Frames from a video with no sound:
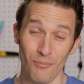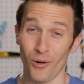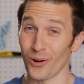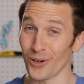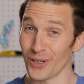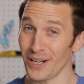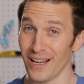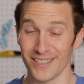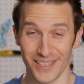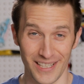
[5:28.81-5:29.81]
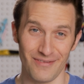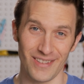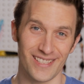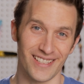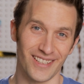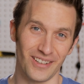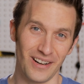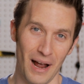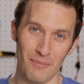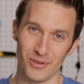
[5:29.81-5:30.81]
More to come this
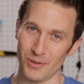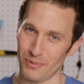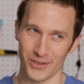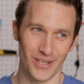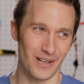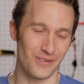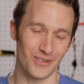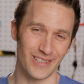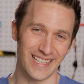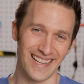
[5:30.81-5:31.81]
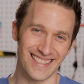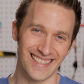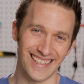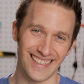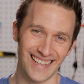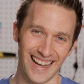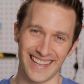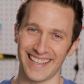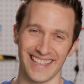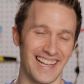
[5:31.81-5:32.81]
year. I'm super excited for 2018.
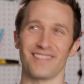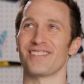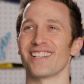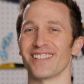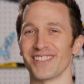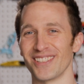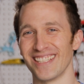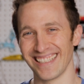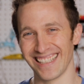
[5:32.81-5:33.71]
I can't even tell you.